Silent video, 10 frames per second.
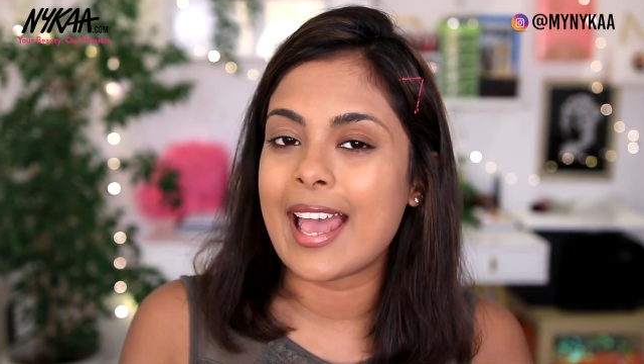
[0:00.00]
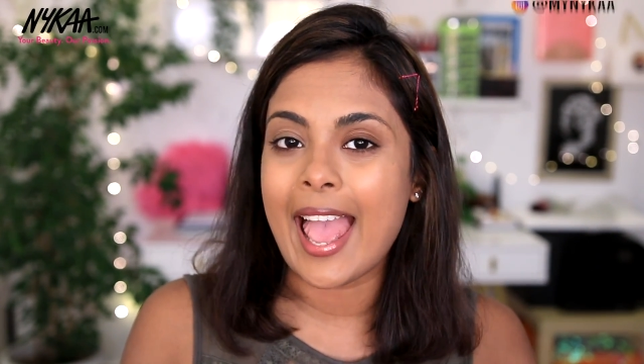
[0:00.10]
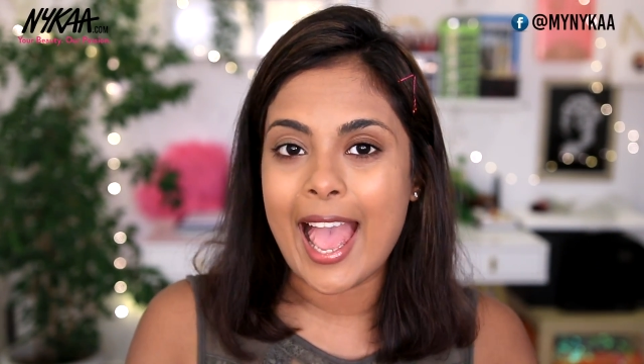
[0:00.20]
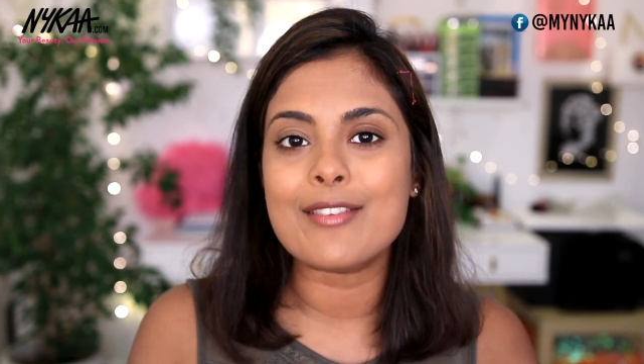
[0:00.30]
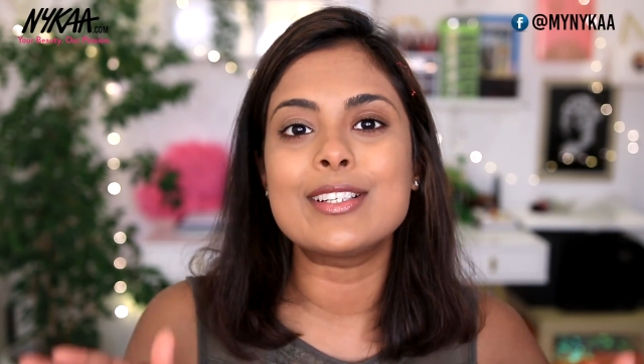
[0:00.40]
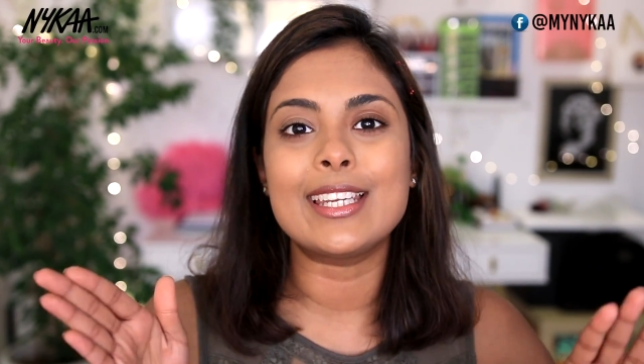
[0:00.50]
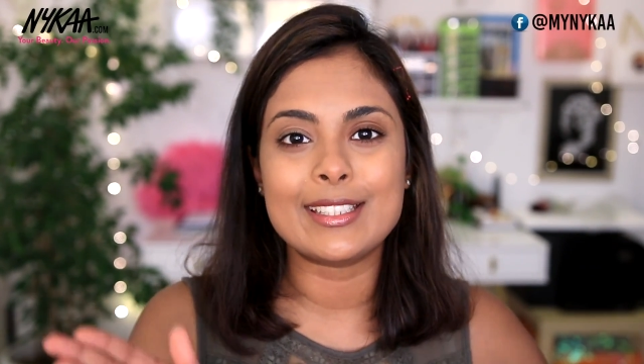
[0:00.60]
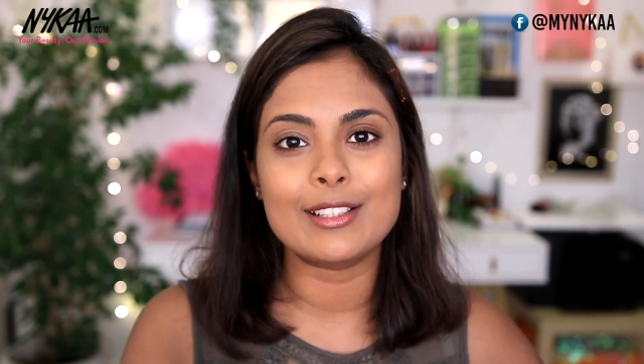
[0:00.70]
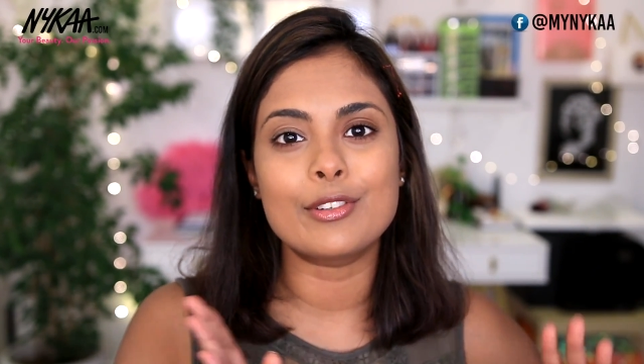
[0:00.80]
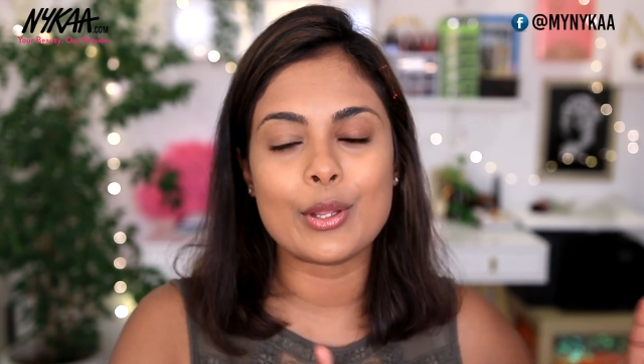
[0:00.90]
I have a
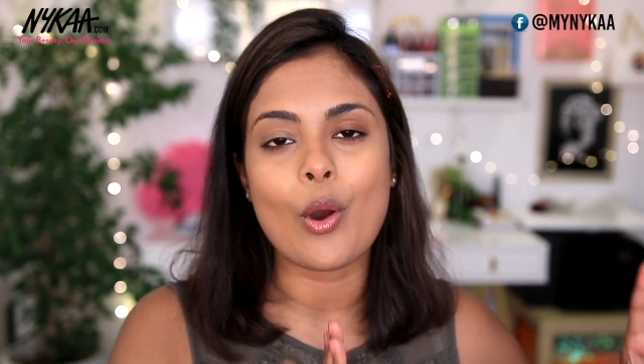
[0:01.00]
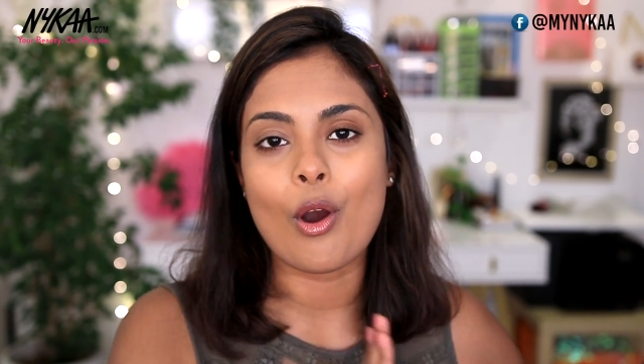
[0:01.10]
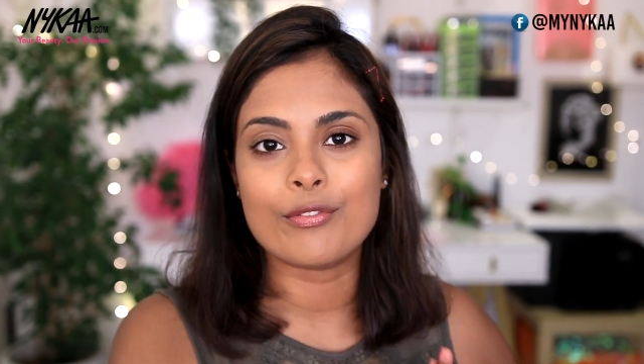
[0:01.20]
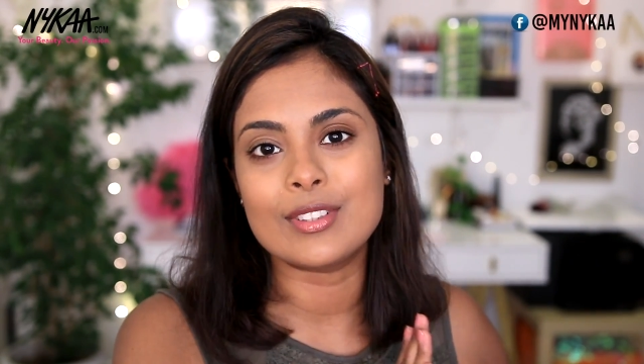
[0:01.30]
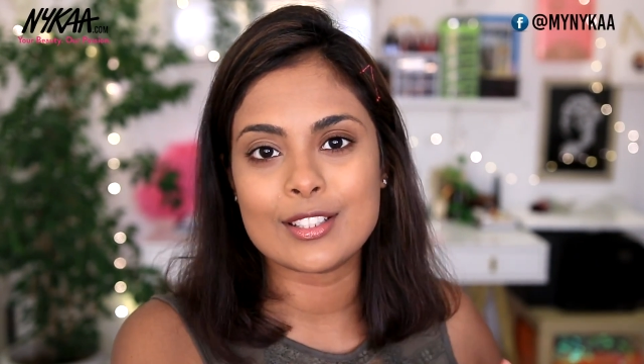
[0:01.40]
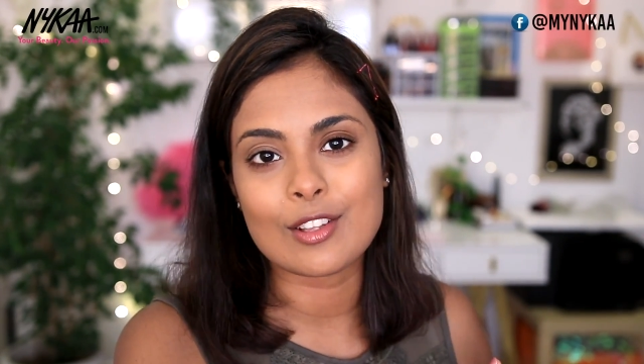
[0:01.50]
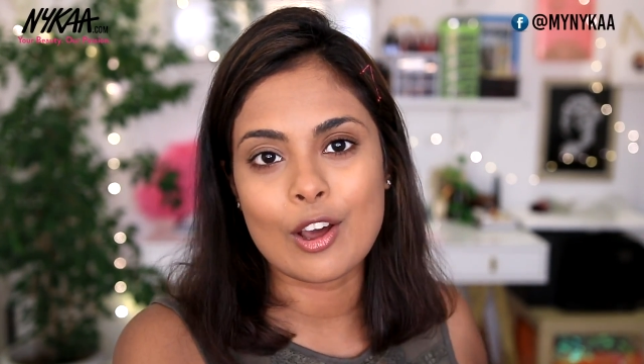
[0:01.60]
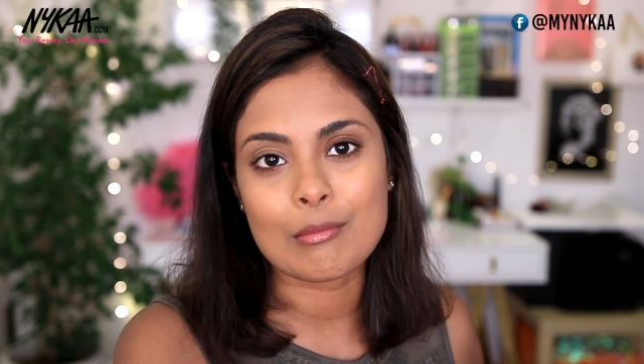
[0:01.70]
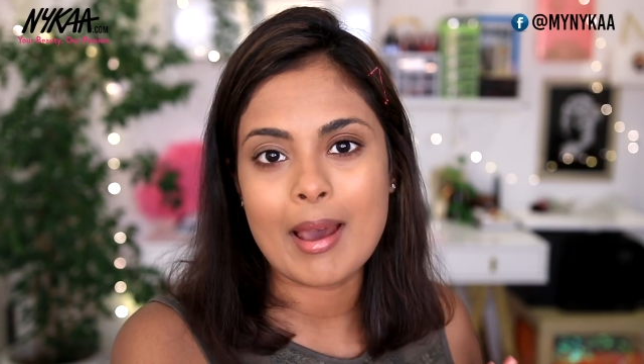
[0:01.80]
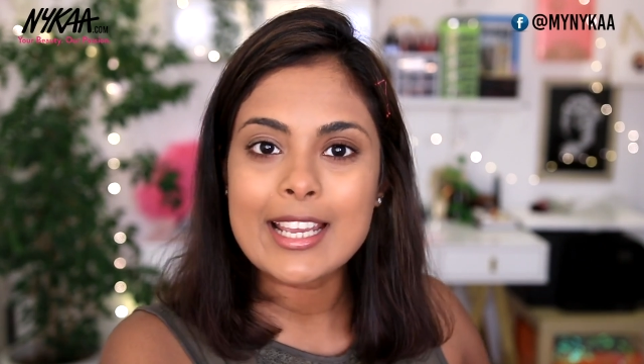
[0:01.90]
detailed video of this
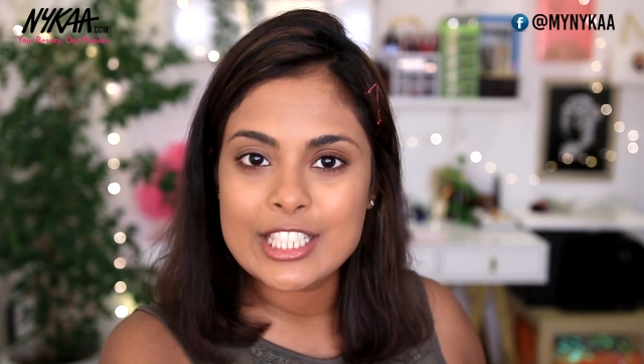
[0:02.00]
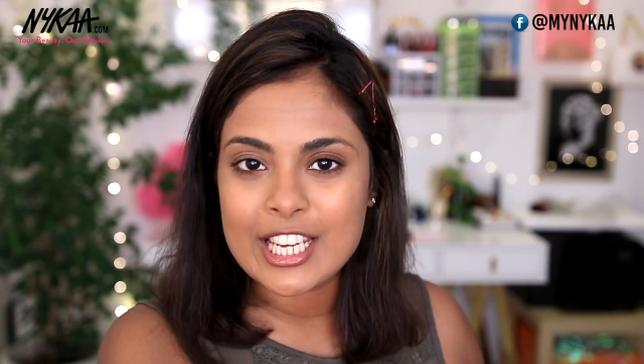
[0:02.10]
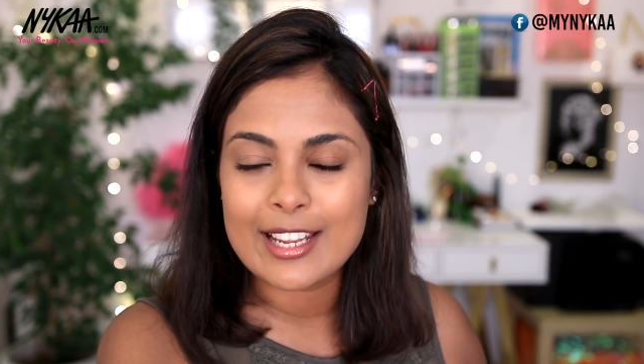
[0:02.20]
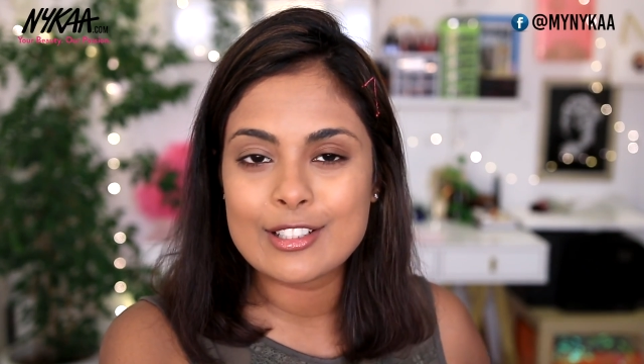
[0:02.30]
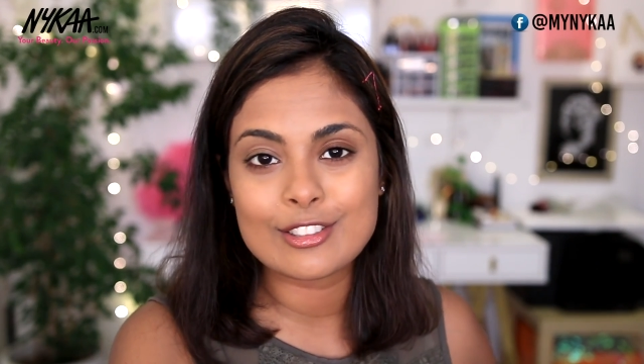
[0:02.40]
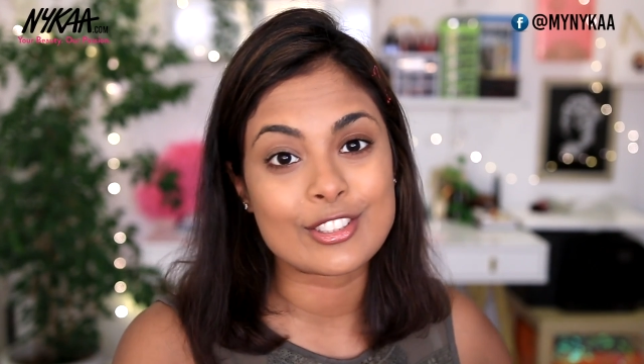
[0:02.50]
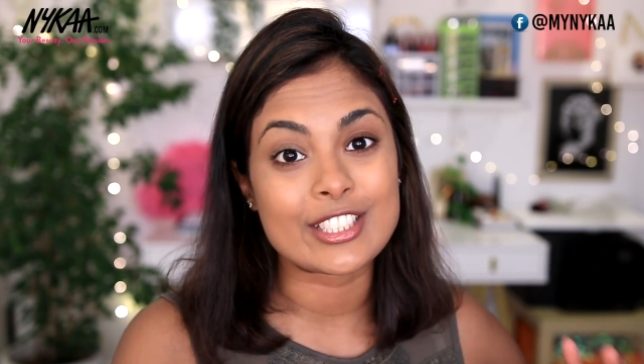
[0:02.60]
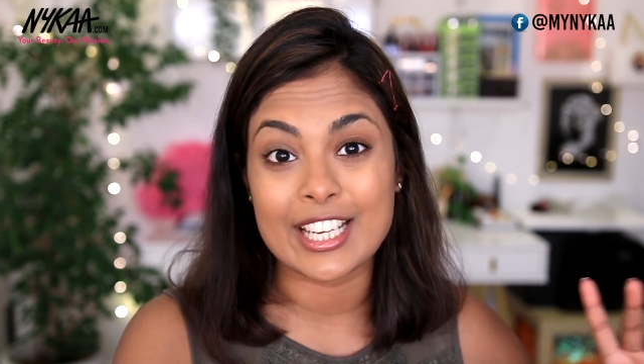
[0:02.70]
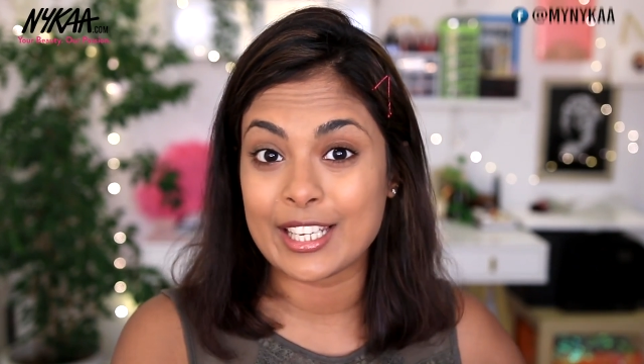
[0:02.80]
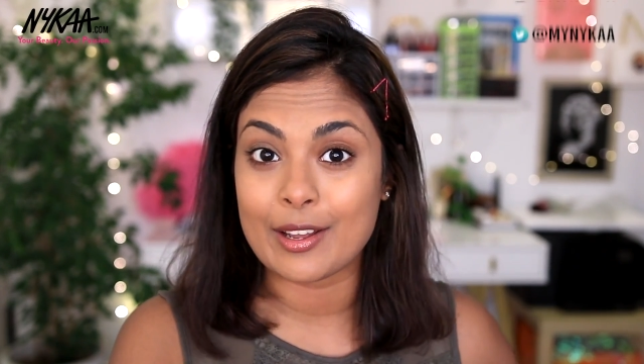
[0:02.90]
on my channel, so
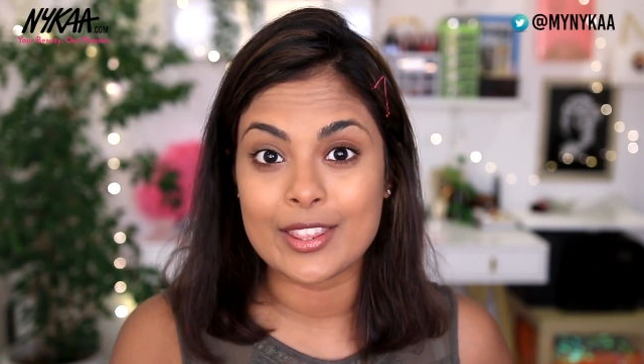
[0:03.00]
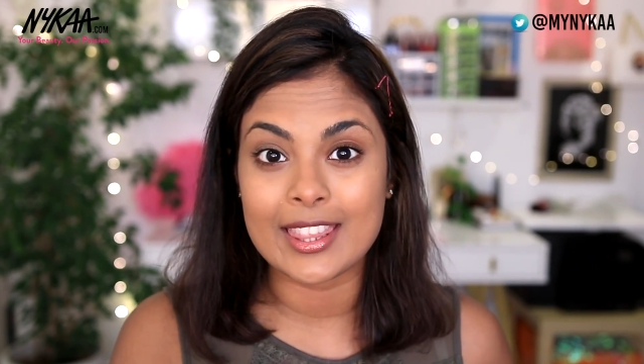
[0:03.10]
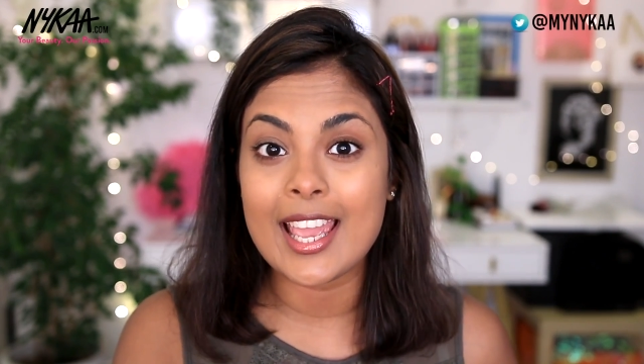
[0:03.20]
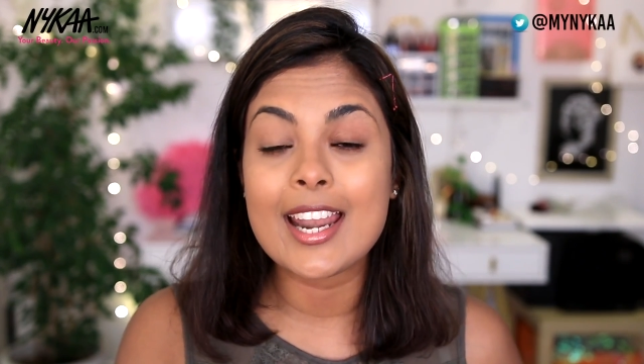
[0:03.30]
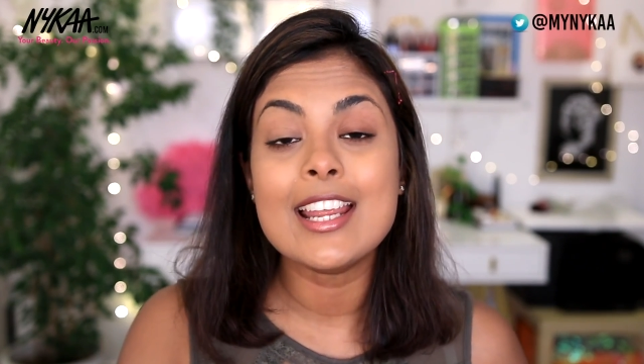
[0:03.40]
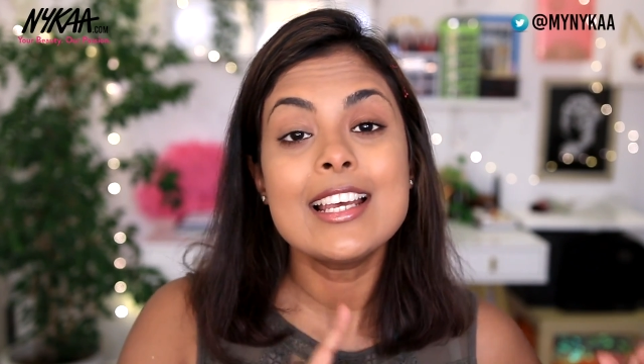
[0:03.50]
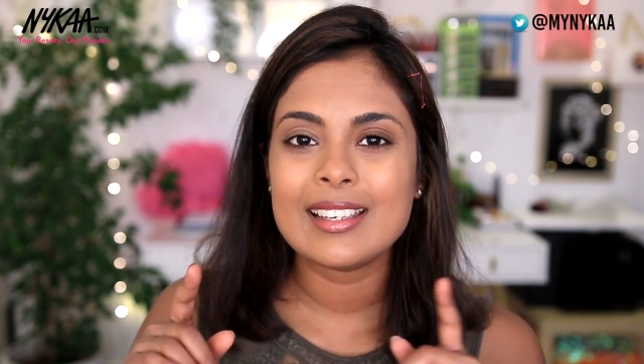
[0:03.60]
check it out there.